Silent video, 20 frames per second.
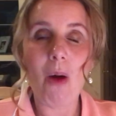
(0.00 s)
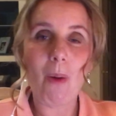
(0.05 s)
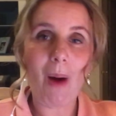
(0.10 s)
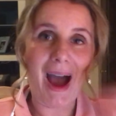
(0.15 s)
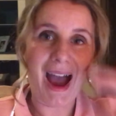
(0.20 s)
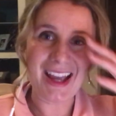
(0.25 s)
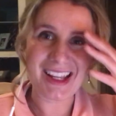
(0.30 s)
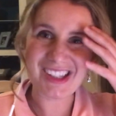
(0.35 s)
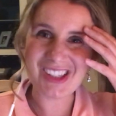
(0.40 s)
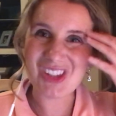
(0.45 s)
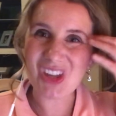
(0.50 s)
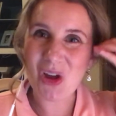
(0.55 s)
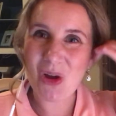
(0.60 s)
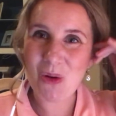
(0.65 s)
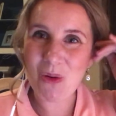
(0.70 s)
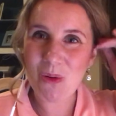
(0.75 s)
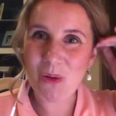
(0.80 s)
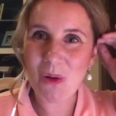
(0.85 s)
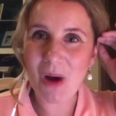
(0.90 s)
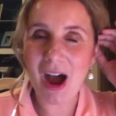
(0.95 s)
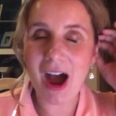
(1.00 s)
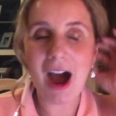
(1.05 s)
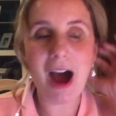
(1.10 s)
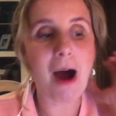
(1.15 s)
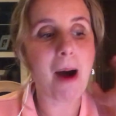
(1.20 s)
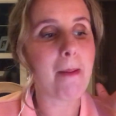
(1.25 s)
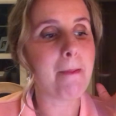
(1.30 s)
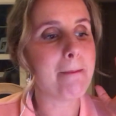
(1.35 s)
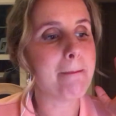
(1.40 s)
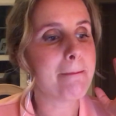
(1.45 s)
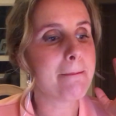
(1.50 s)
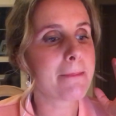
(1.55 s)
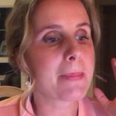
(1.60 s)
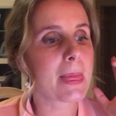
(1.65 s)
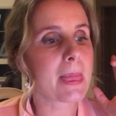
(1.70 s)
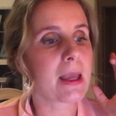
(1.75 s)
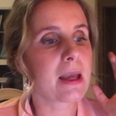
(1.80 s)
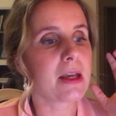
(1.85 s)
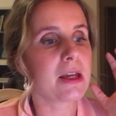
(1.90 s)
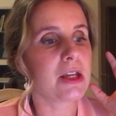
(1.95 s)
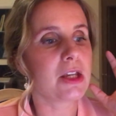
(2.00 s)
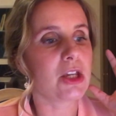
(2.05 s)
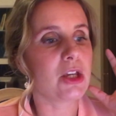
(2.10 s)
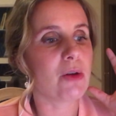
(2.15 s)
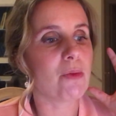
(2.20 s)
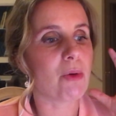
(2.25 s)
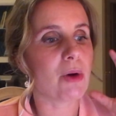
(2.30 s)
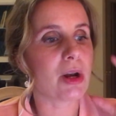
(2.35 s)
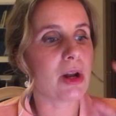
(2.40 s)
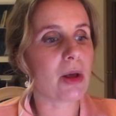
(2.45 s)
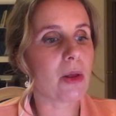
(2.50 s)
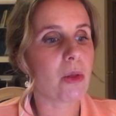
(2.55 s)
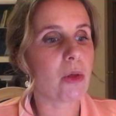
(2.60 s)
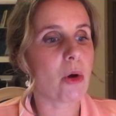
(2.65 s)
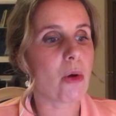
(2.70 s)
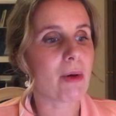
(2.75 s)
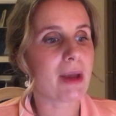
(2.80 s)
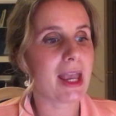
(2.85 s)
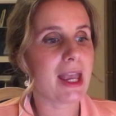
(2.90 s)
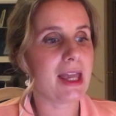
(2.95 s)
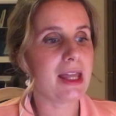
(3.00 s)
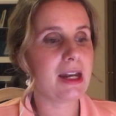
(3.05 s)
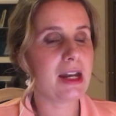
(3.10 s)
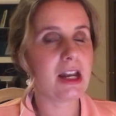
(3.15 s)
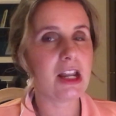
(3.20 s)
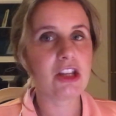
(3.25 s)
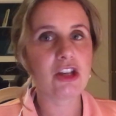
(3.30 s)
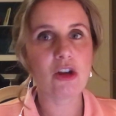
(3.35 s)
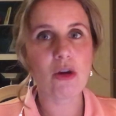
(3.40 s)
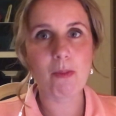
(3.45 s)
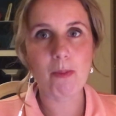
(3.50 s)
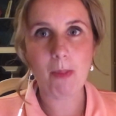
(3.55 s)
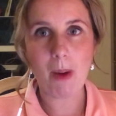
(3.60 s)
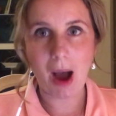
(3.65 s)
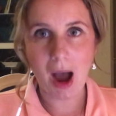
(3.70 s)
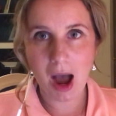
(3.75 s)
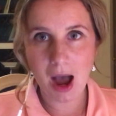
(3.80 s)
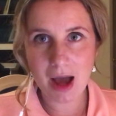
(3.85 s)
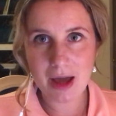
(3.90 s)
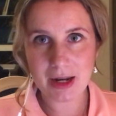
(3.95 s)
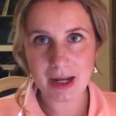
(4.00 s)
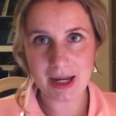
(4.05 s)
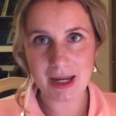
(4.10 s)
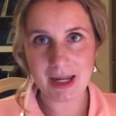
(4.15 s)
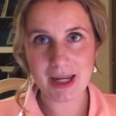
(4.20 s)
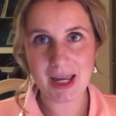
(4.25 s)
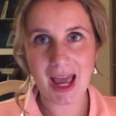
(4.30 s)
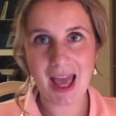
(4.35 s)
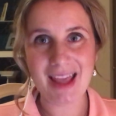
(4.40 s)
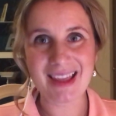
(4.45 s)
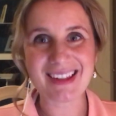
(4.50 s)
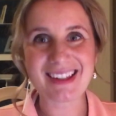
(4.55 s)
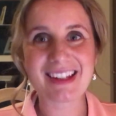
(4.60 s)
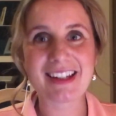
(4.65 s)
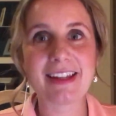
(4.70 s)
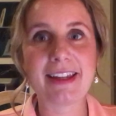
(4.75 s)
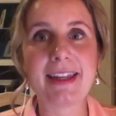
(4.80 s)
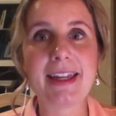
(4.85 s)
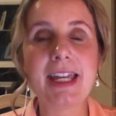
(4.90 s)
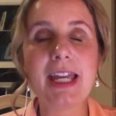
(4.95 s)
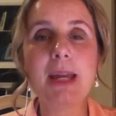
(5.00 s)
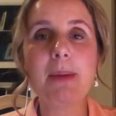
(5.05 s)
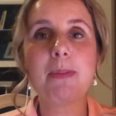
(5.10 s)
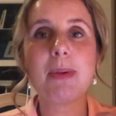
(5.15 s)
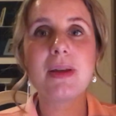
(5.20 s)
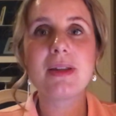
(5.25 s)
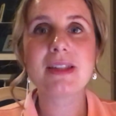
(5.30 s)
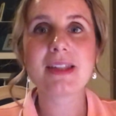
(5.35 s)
right? So you want to locate it in your body and keep